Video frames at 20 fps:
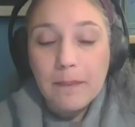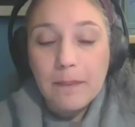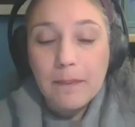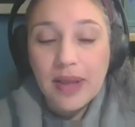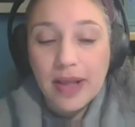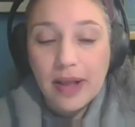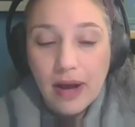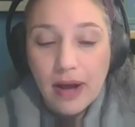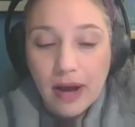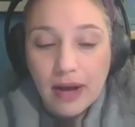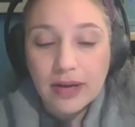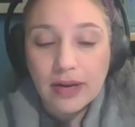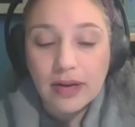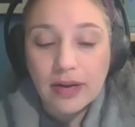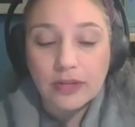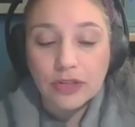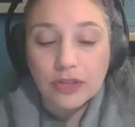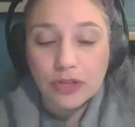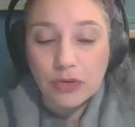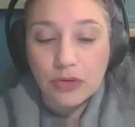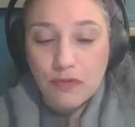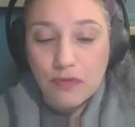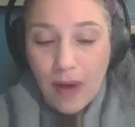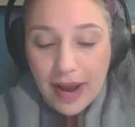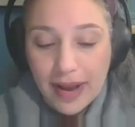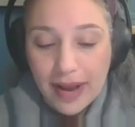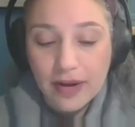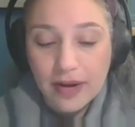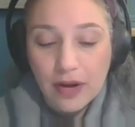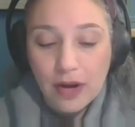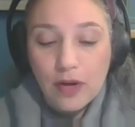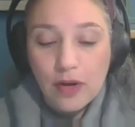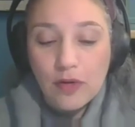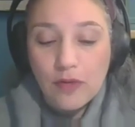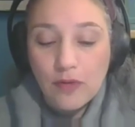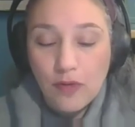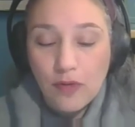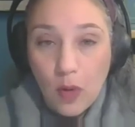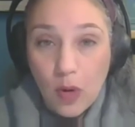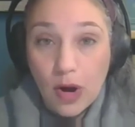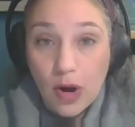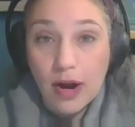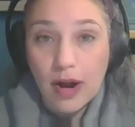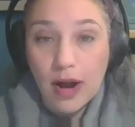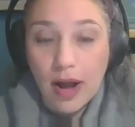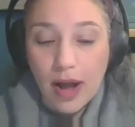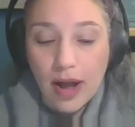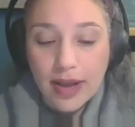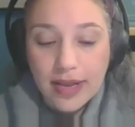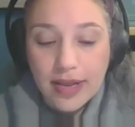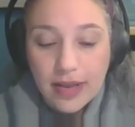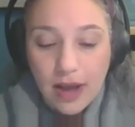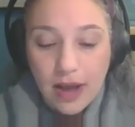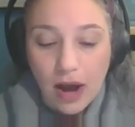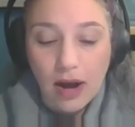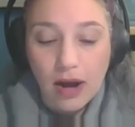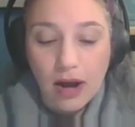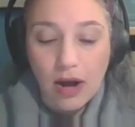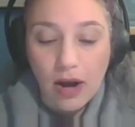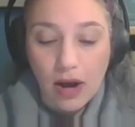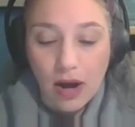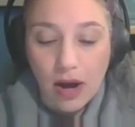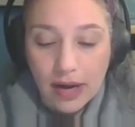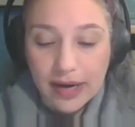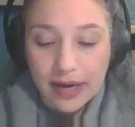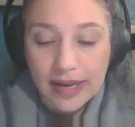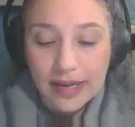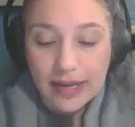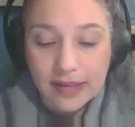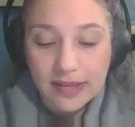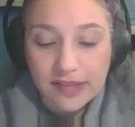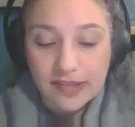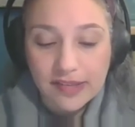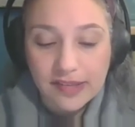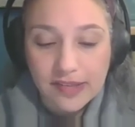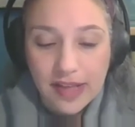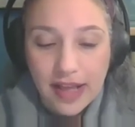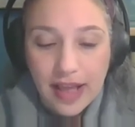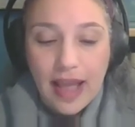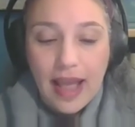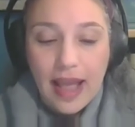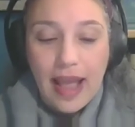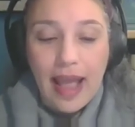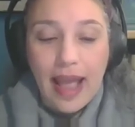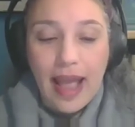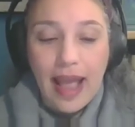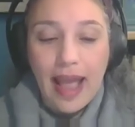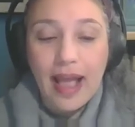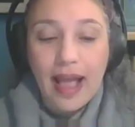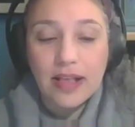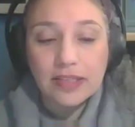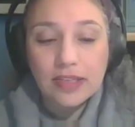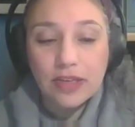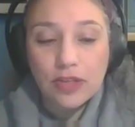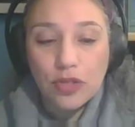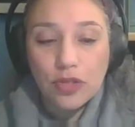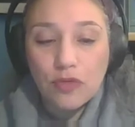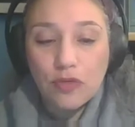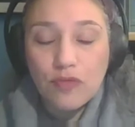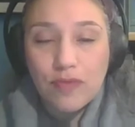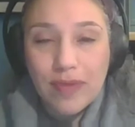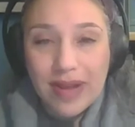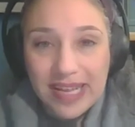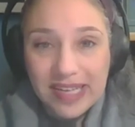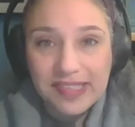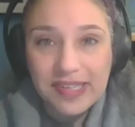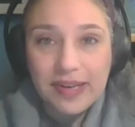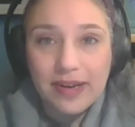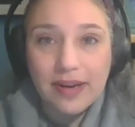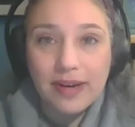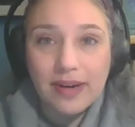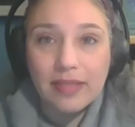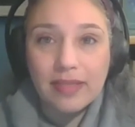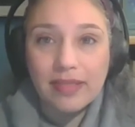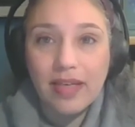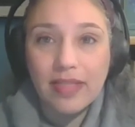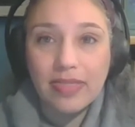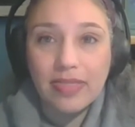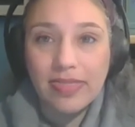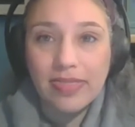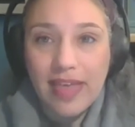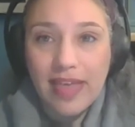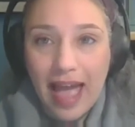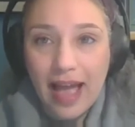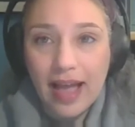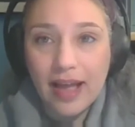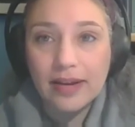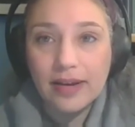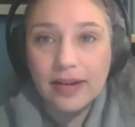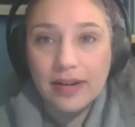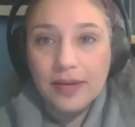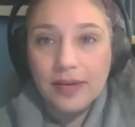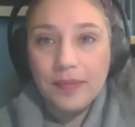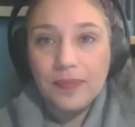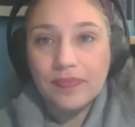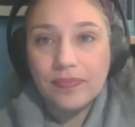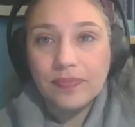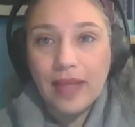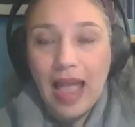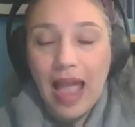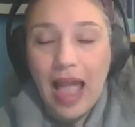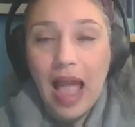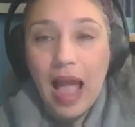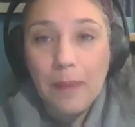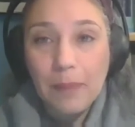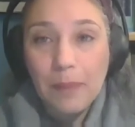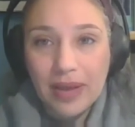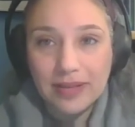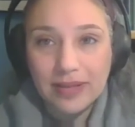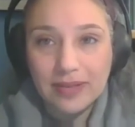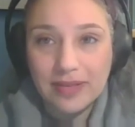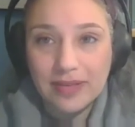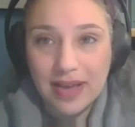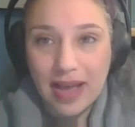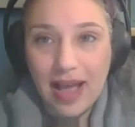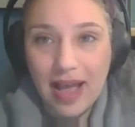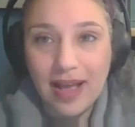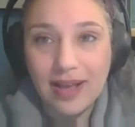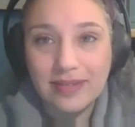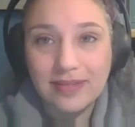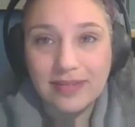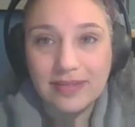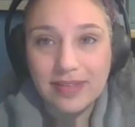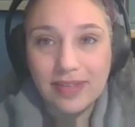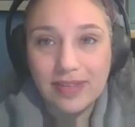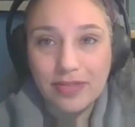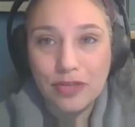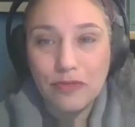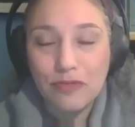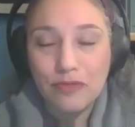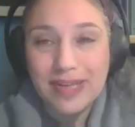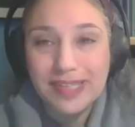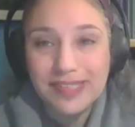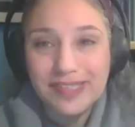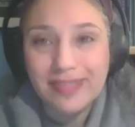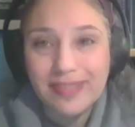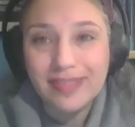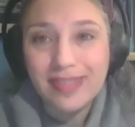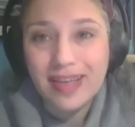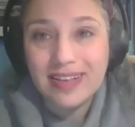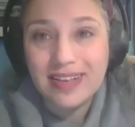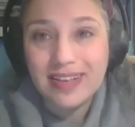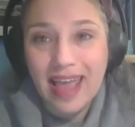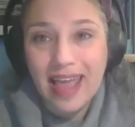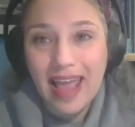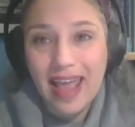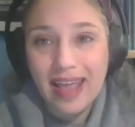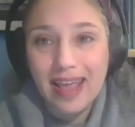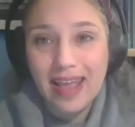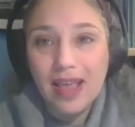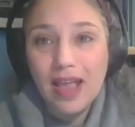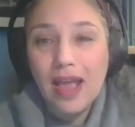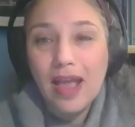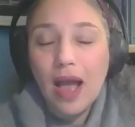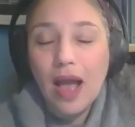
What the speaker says: begun to write for a young audience. And the reason that that happened, and the reason that a